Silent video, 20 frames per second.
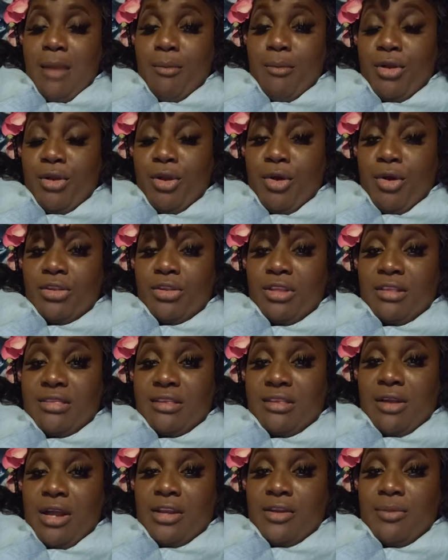Bring out,
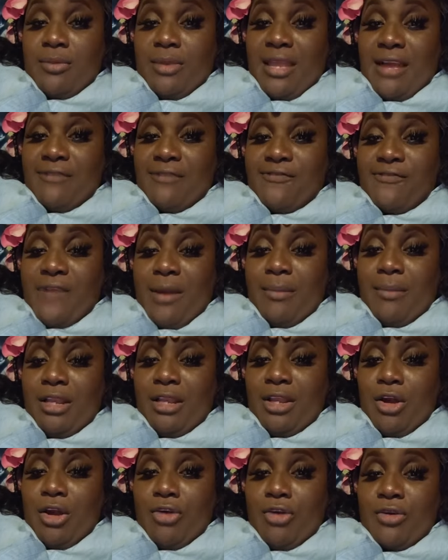it's going to be a
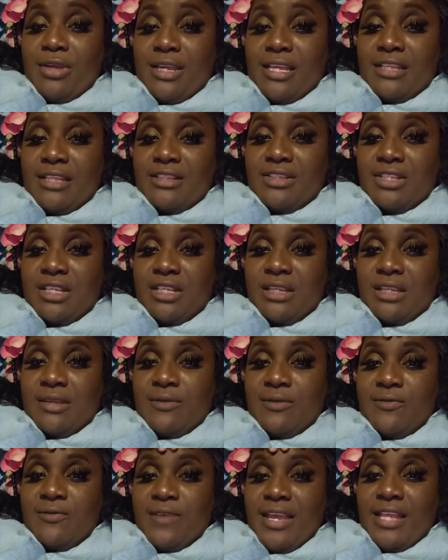family-oriented
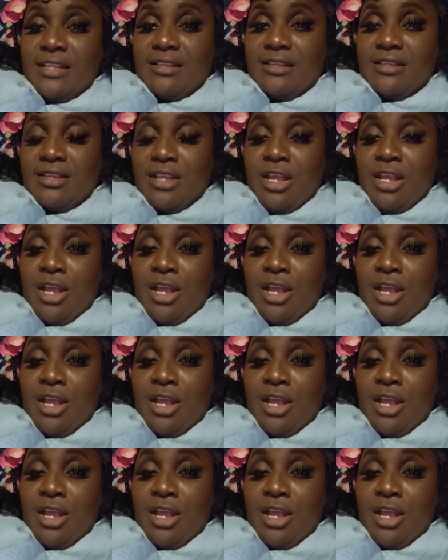event